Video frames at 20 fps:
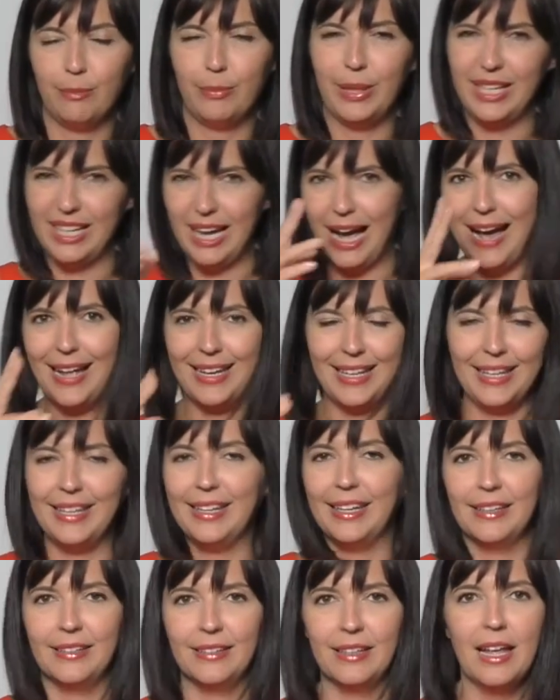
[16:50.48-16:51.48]
be
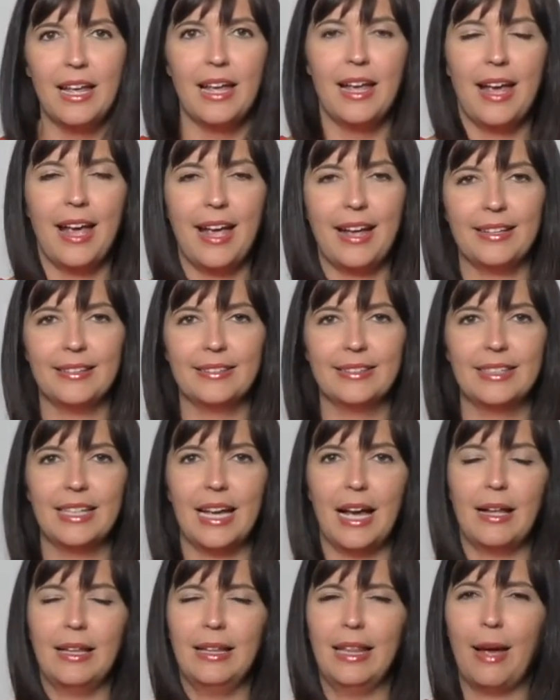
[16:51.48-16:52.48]
cutting and
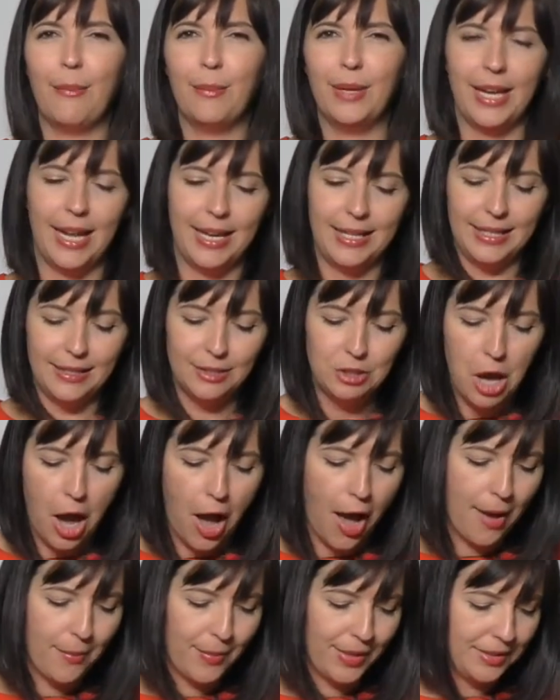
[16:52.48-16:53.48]
laminating
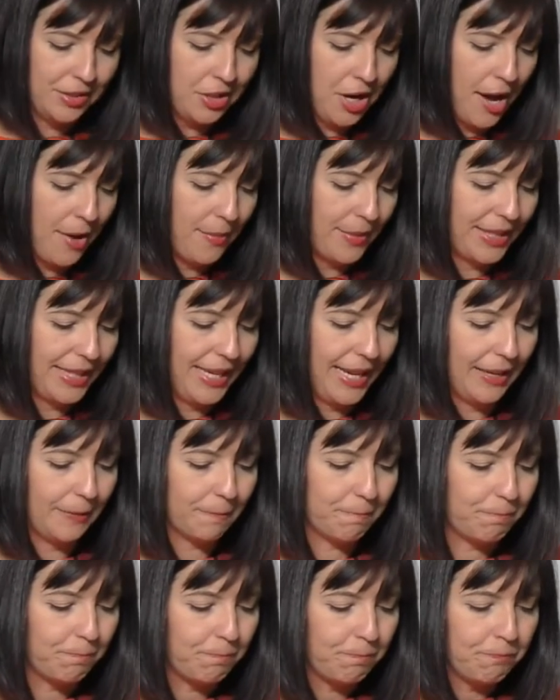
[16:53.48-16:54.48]
time and time
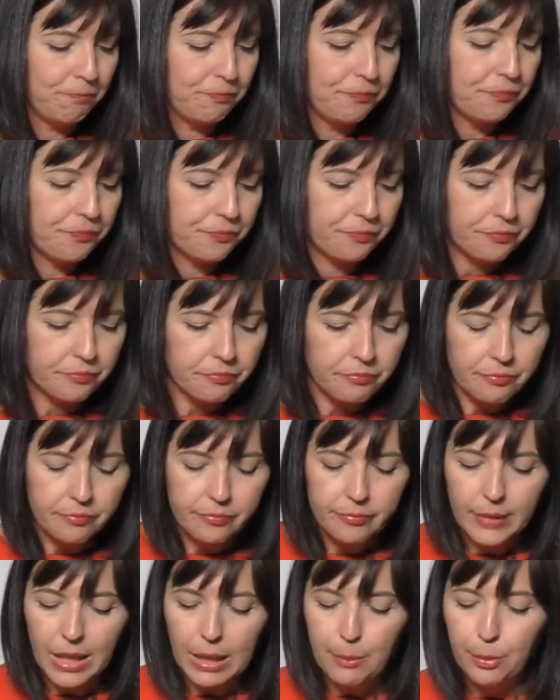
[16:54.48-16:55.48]
again.
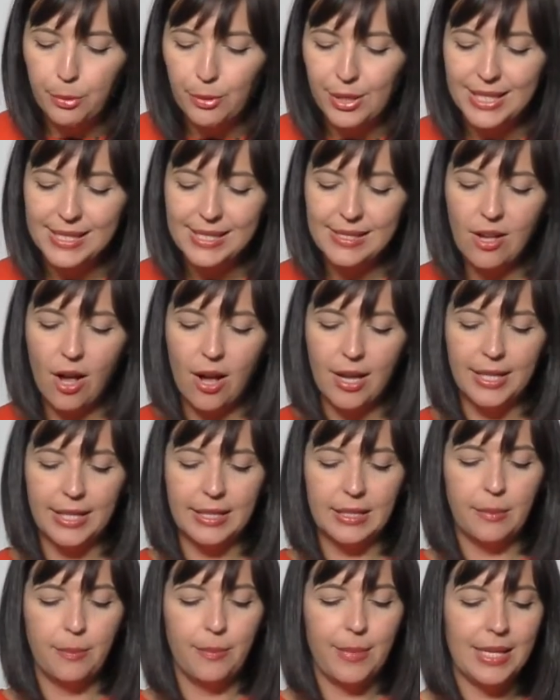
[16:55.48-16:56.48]

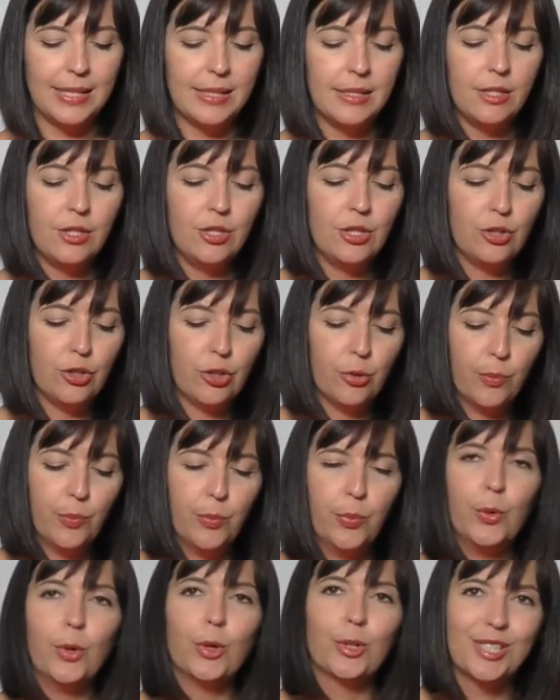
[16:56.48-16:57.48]
Pre-signing the message in your
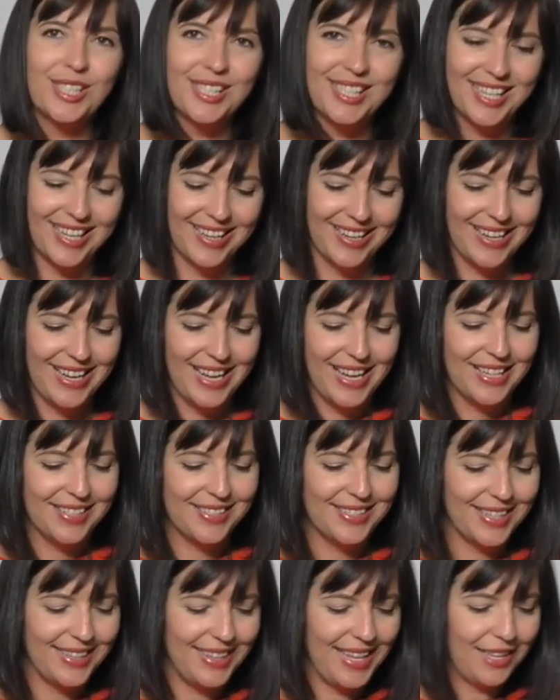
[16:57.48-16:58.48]
books,
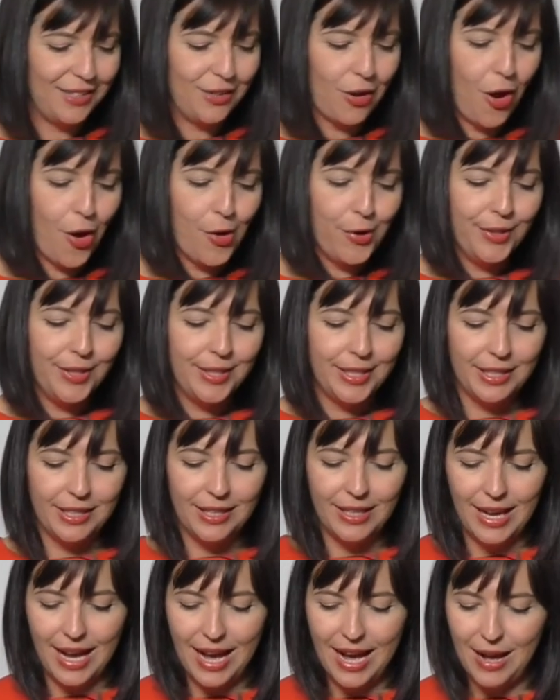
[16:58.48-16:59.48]
so then
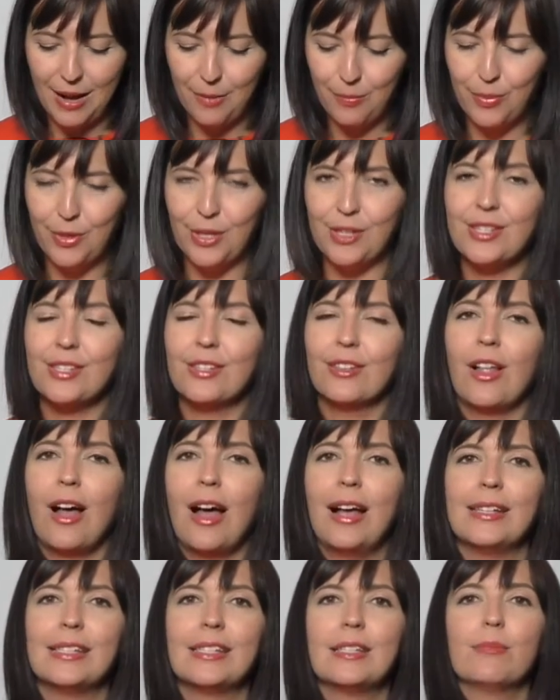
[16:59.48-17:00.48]
only
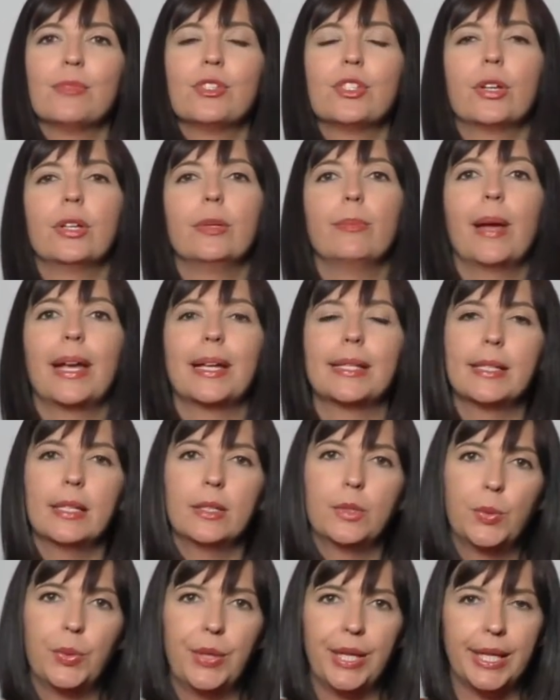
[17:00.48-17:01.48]
personalize them so it makes
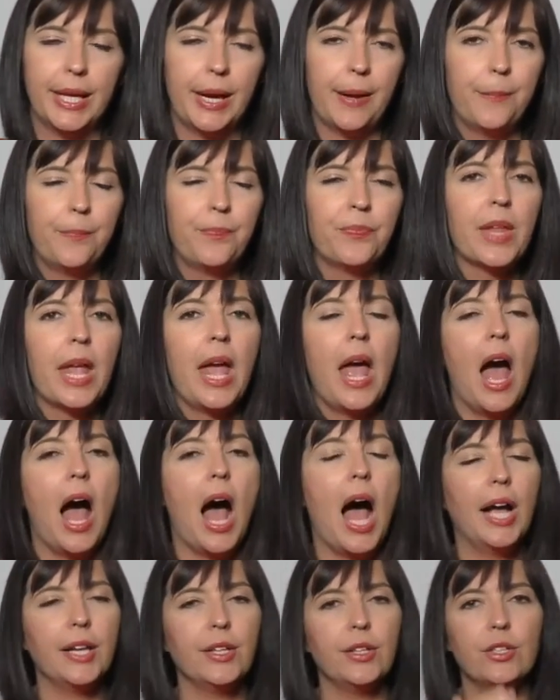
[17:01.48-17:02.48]
it quicker.
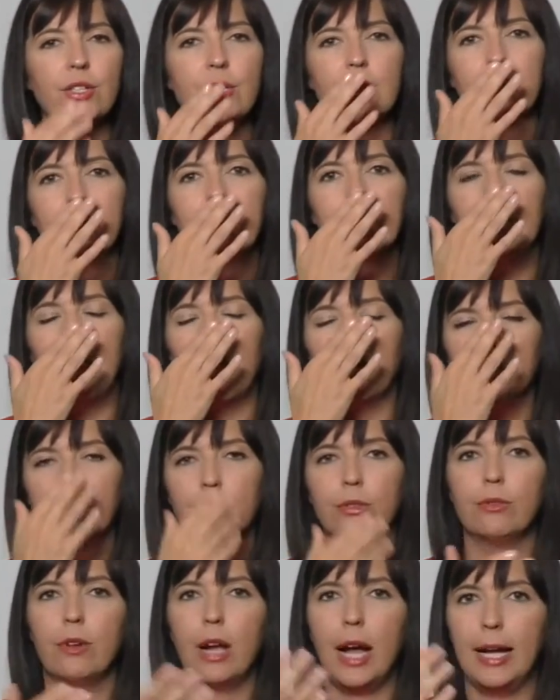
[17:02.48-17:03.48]
I usually like
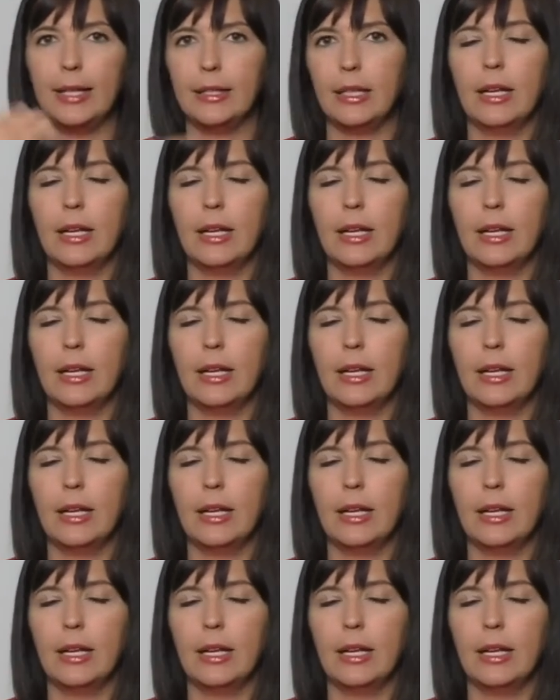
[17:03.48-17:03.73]
to write